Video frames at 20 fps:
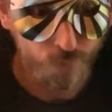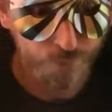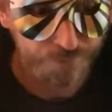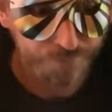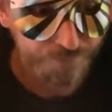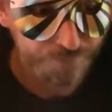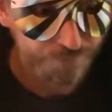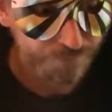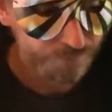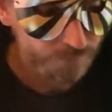draw.
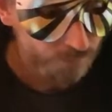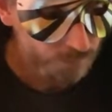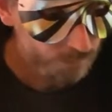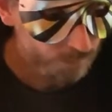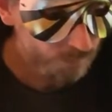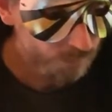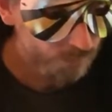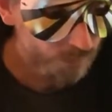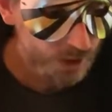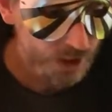
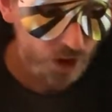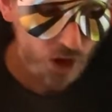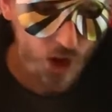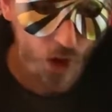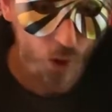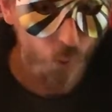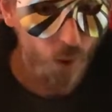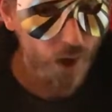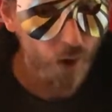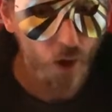
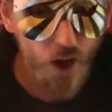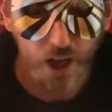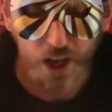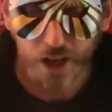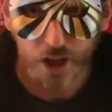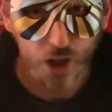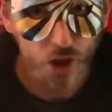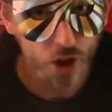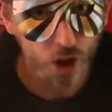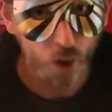So,
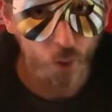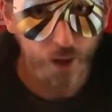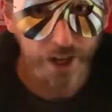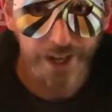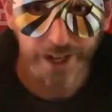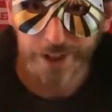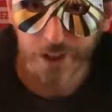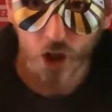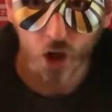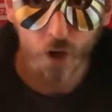you know,
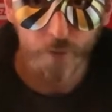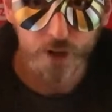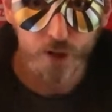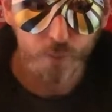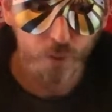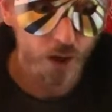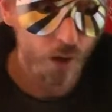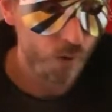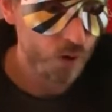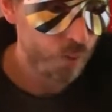in the
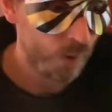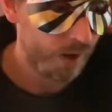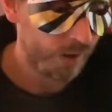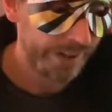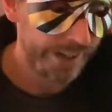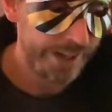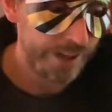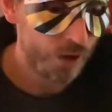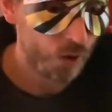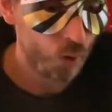comments below as
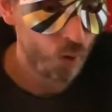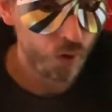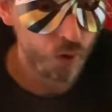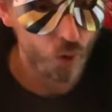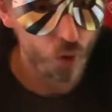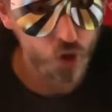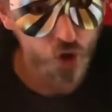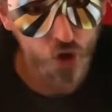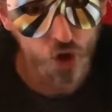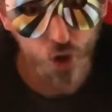well, getting your
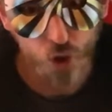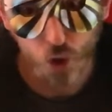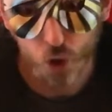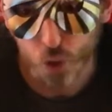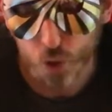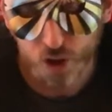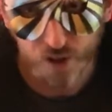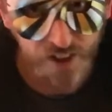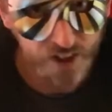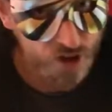thoughts. Who
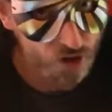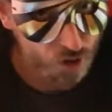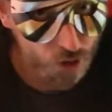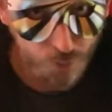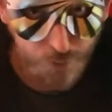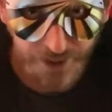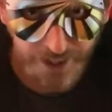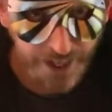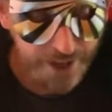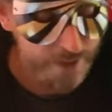do you think is the
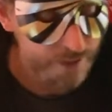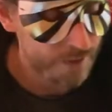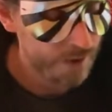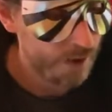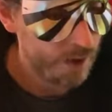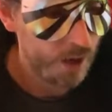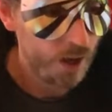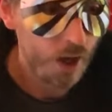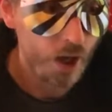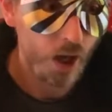group of death?
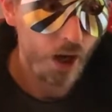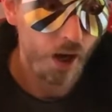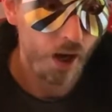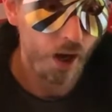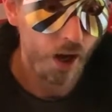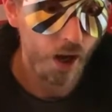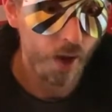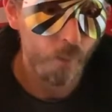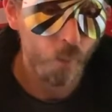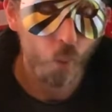
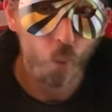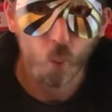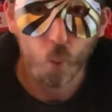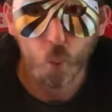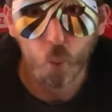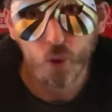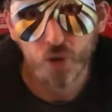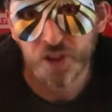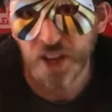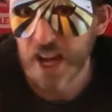
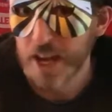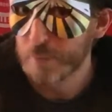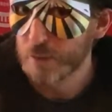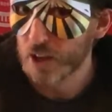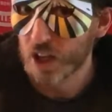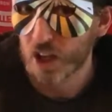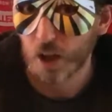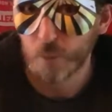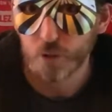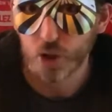
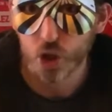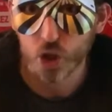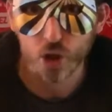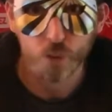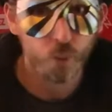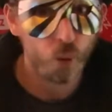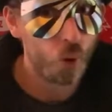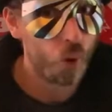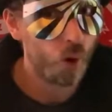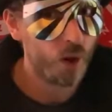Name the club that you
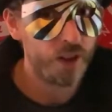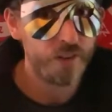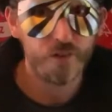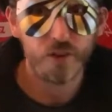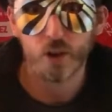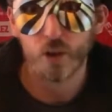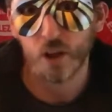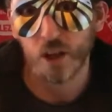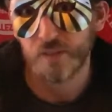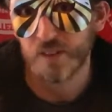support, and
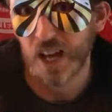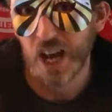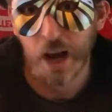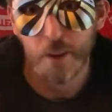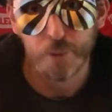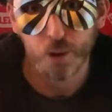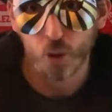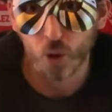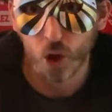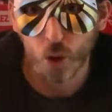if you're
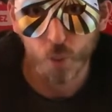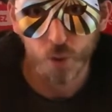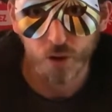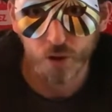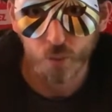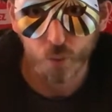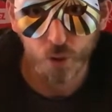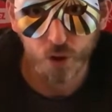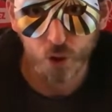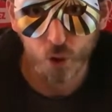happy or not
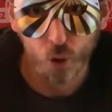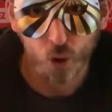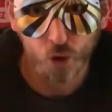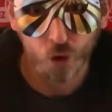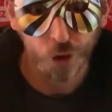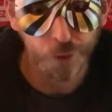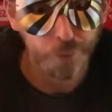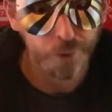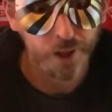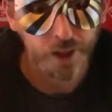with your
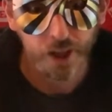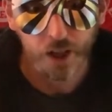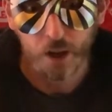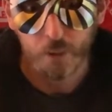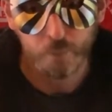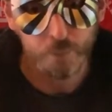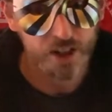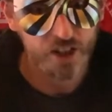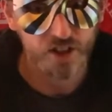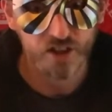group.
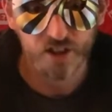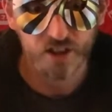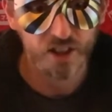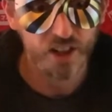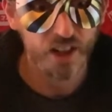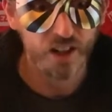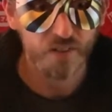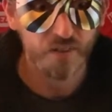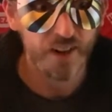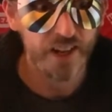Manchester
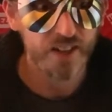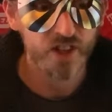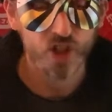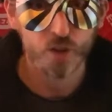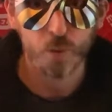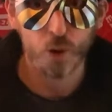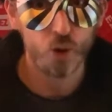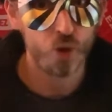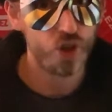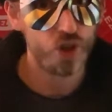City fans,
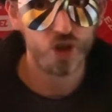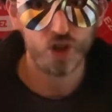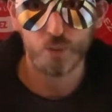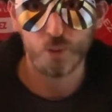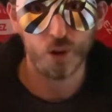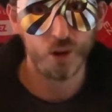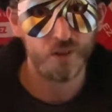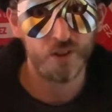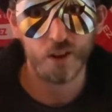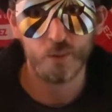I suppose you can
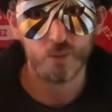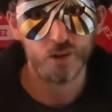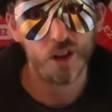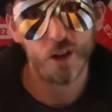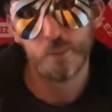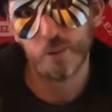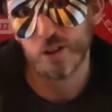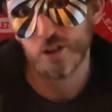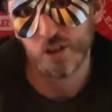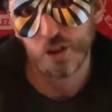just put a thumbs
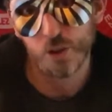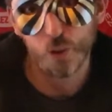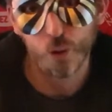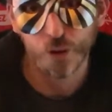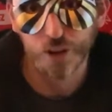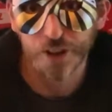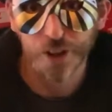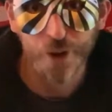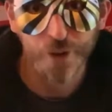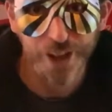up because you
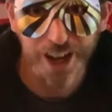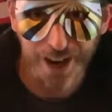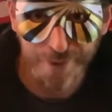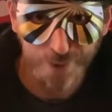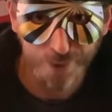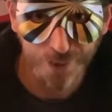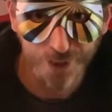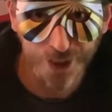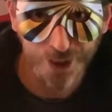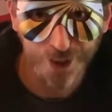already know you're
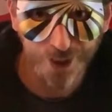happy